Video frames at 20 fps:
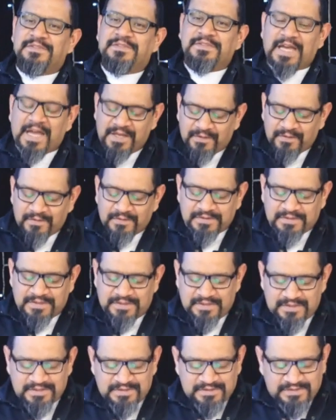titled
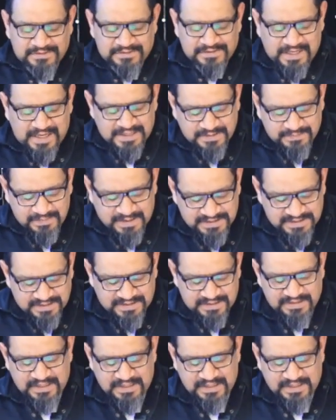today's message,